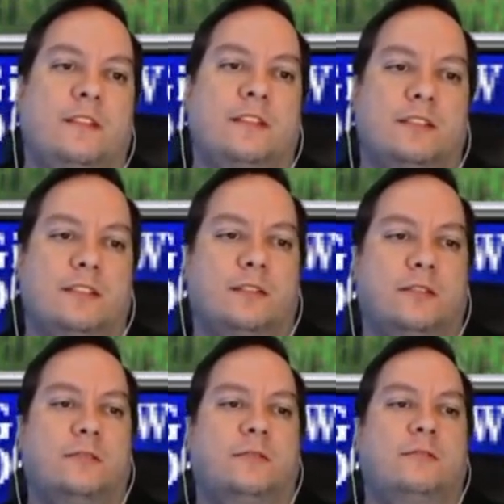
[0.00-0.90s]

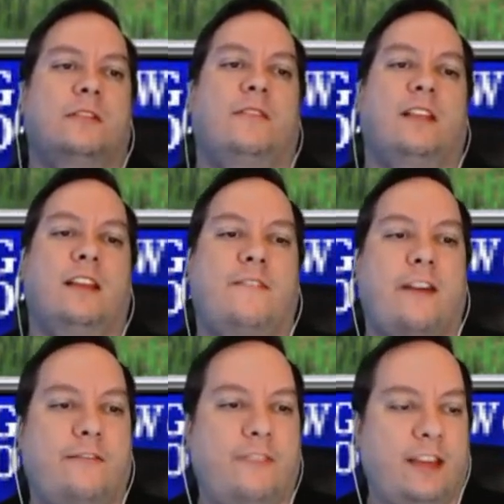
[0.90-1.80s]
So if you like
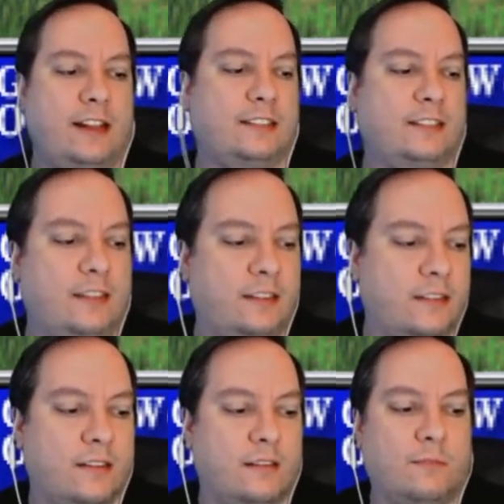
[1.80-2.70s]
Final Fantasy,
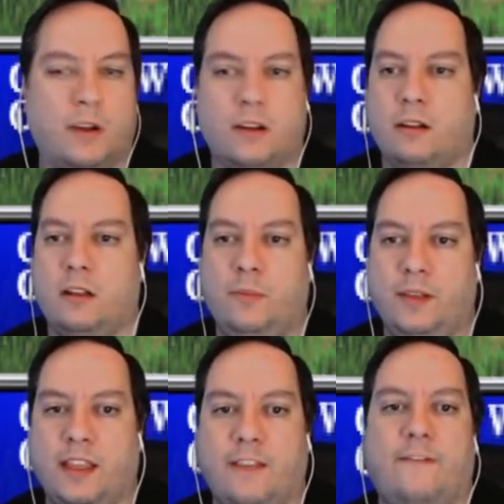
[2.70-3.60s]
buckle up,
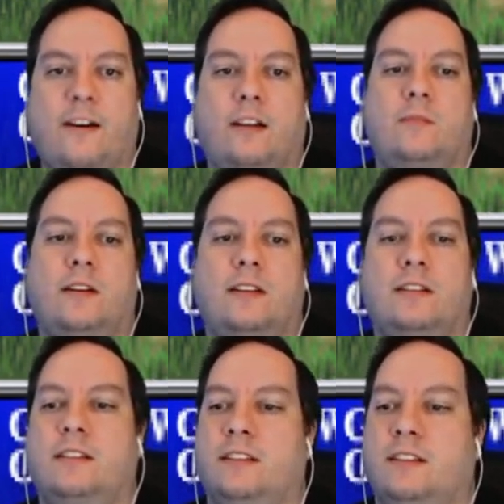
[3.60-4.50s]
hit that follow
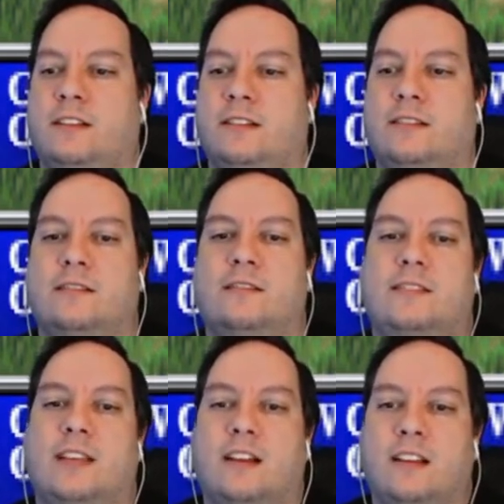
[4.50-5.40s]
button, and
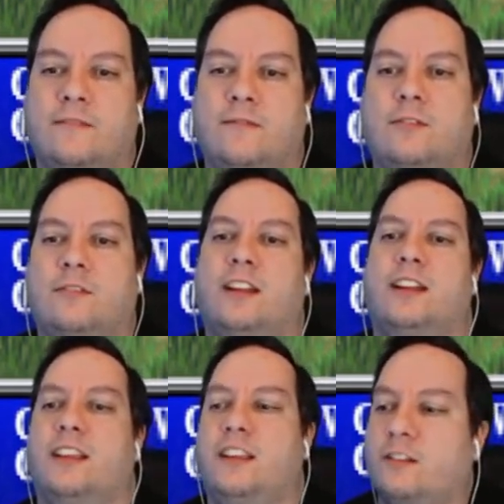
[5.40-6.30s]
settle in for like
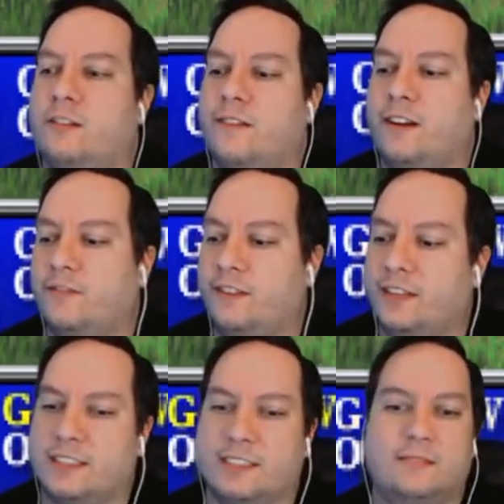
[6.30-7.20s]
a year of Final
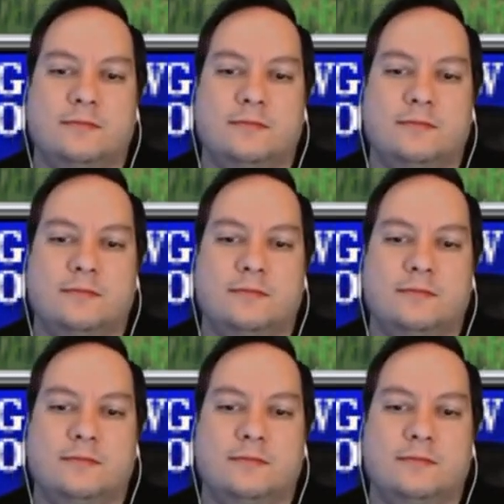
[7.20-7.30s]
Fantasy.